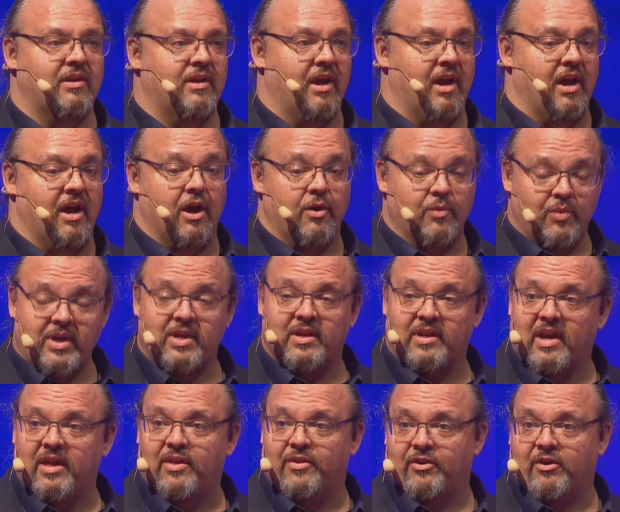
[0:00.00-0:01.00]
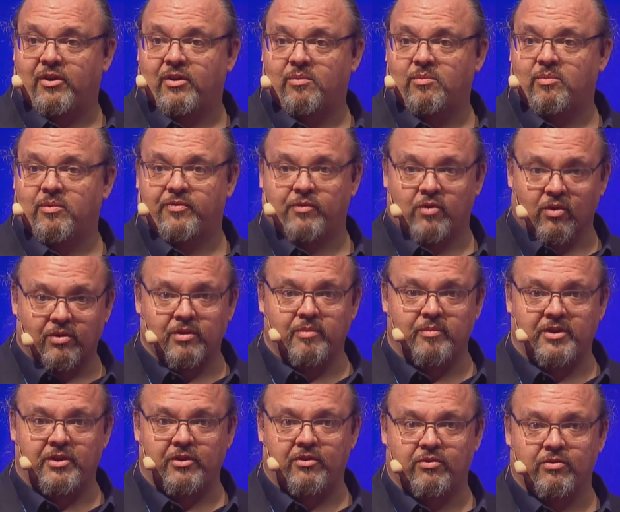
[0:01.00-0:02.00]
And we can get there. We've got the
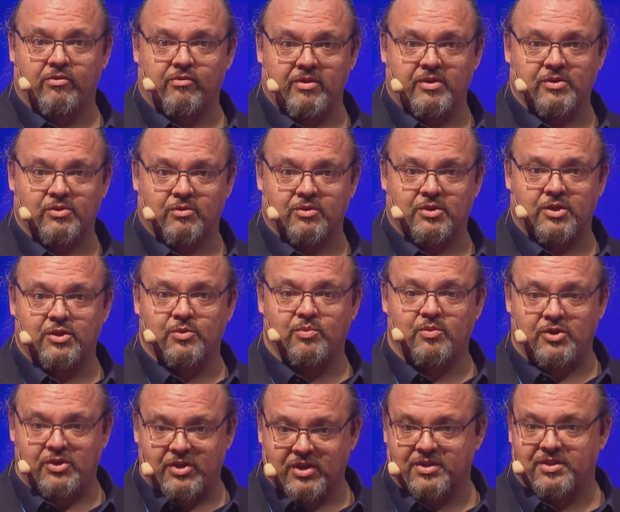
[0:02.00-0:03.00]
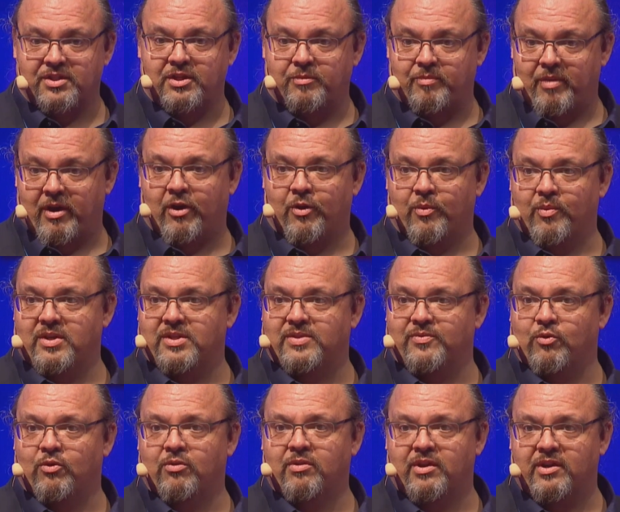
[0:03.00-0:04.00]
material resources, we just need better ways
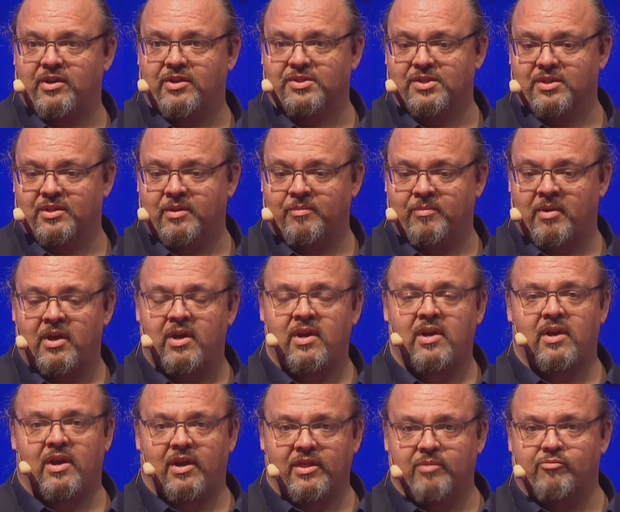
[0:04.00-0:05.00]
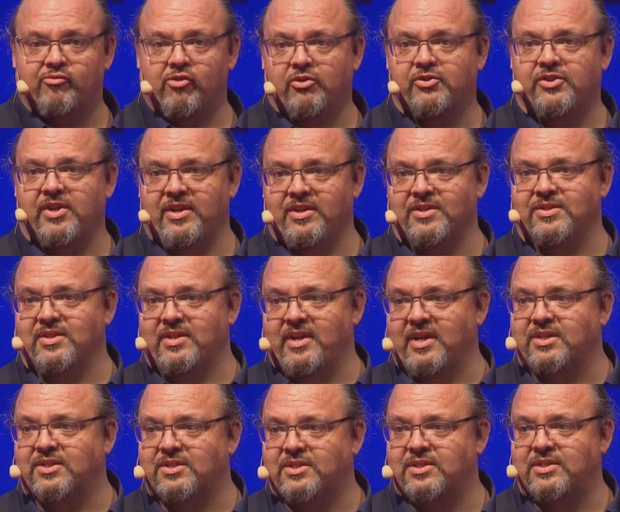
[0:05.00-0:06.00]
of organizing them, and the blockchain is the
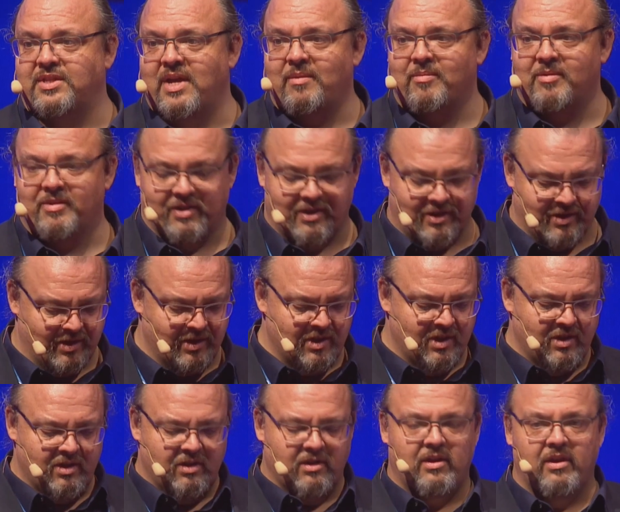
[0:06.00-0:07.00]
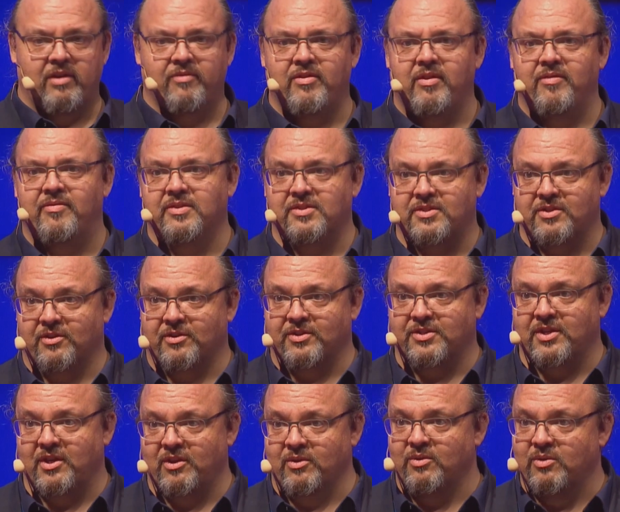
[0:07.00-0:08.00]
next step in that, even if it
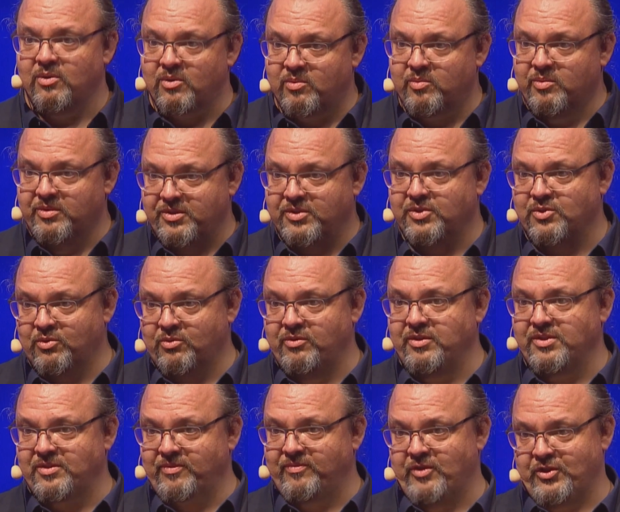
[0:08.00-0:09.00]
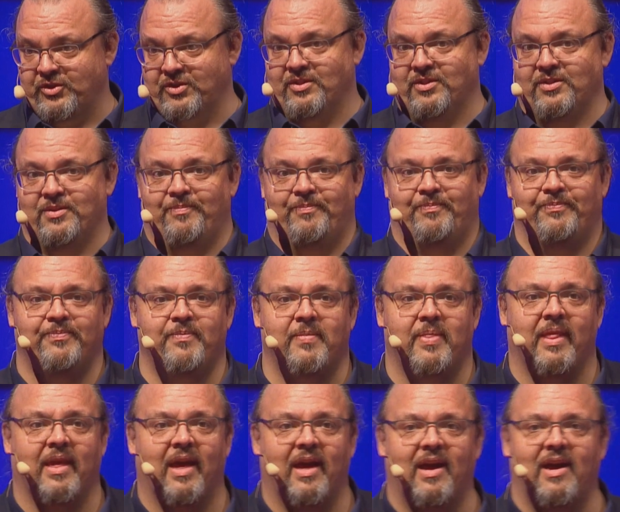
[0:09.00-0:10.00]
starts out with stories and visions.
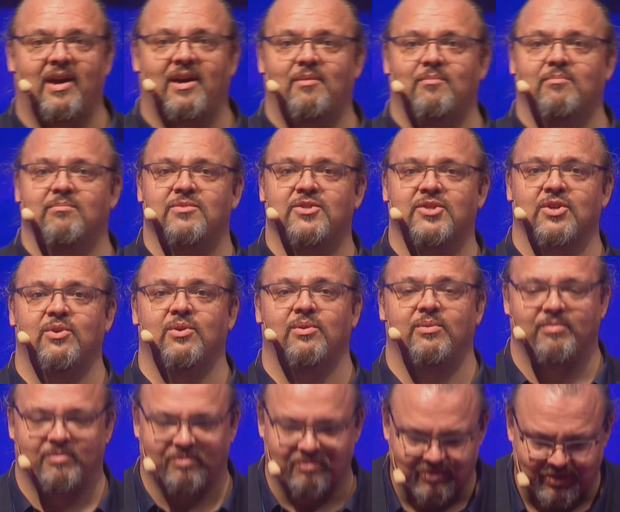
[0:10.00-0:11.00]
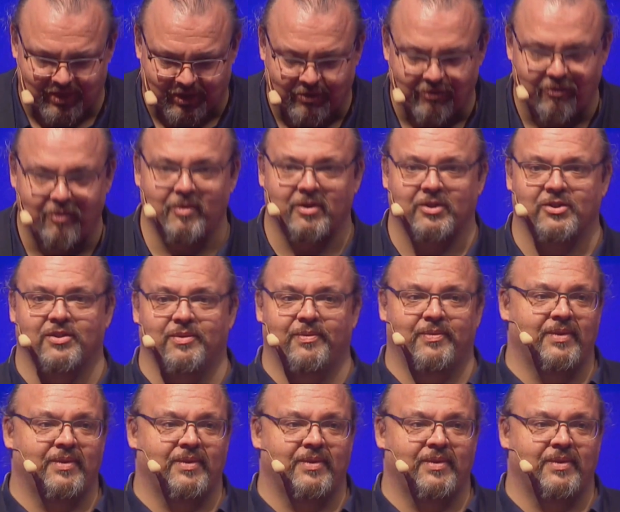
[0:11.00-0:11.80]
So thank you very much.